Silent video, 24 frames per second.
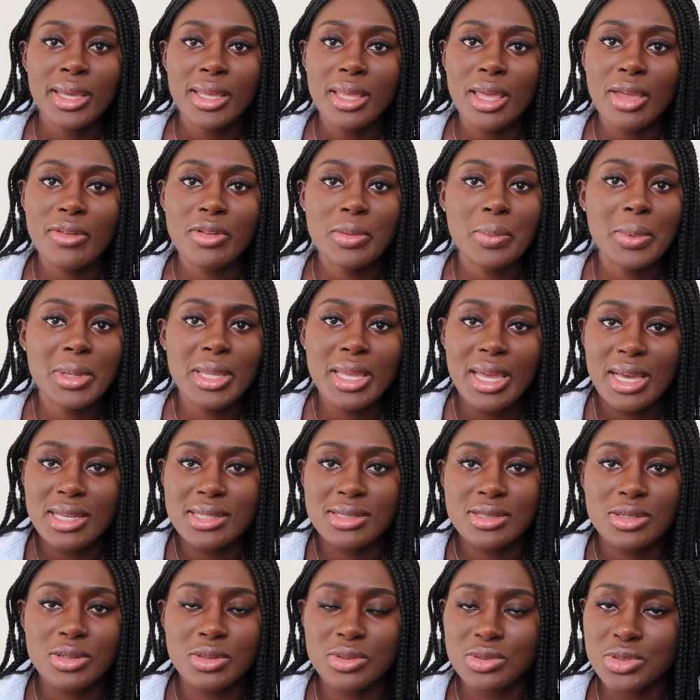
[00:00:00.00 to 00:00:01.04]
Everybody
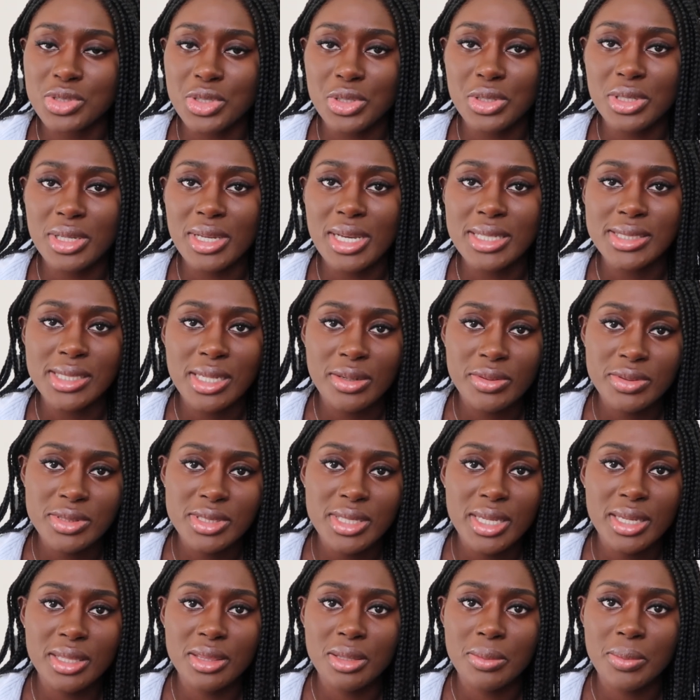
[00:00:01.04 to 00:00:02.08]
has their own journey, as I was
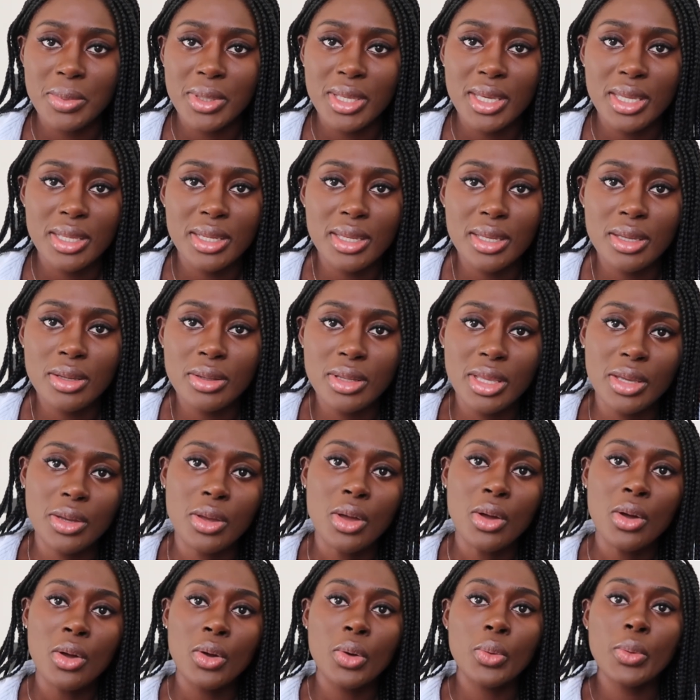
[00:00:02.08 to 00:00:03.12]
saying in the beginning. Like,
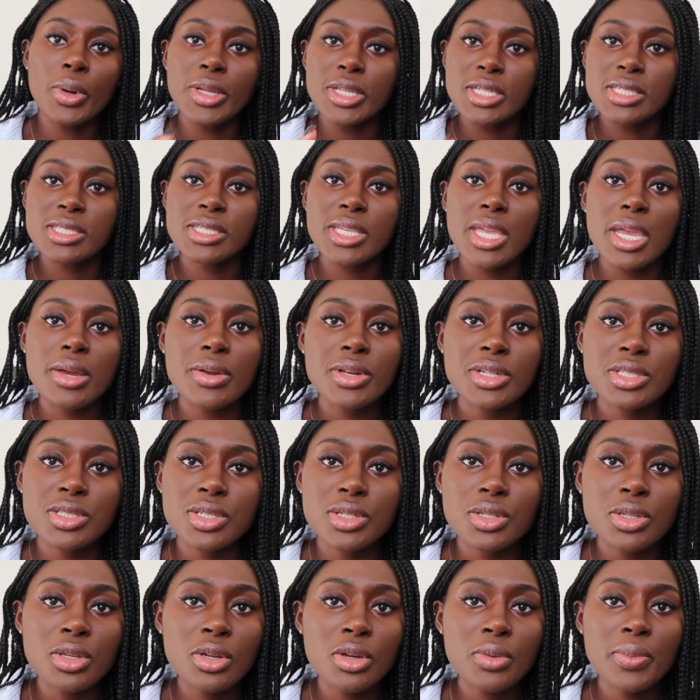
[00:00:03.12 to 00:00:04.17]
what is scary
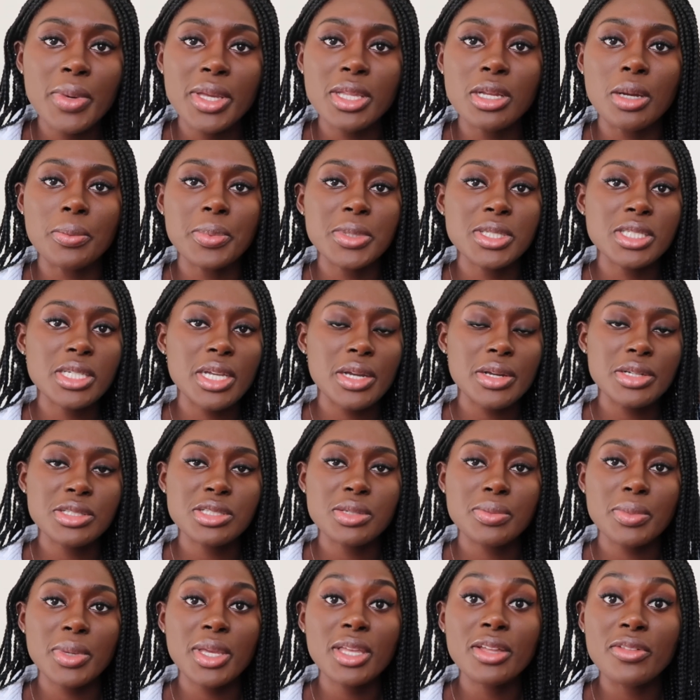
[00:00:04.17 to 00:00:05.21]
to you may not be scary
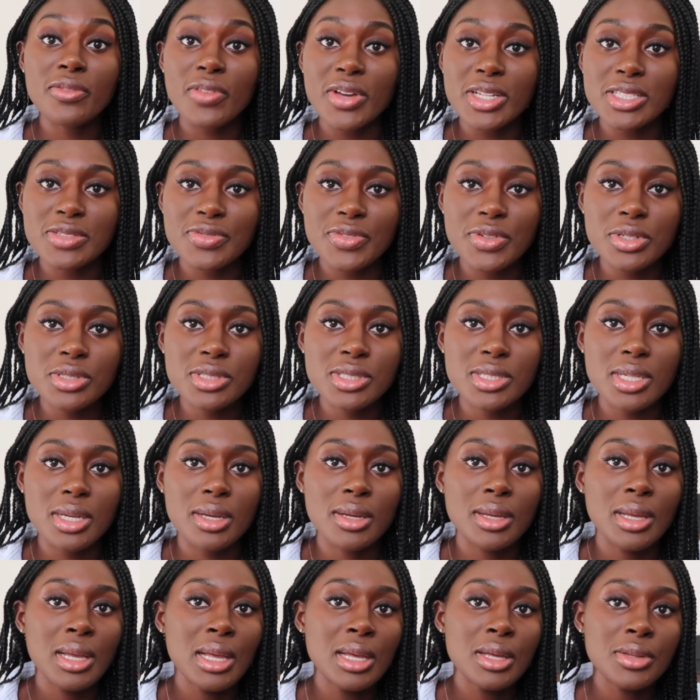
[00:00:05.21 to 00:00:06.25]
to me, and vice
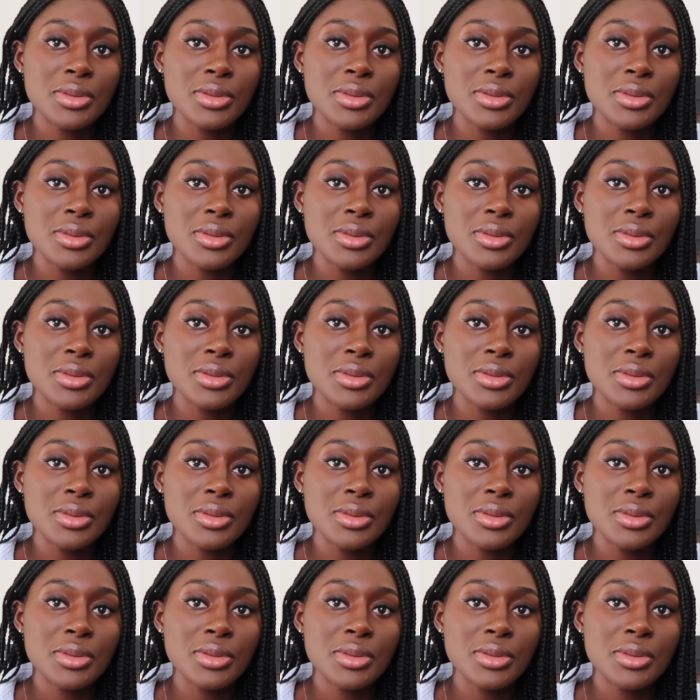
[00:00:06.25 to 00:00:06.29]
versa.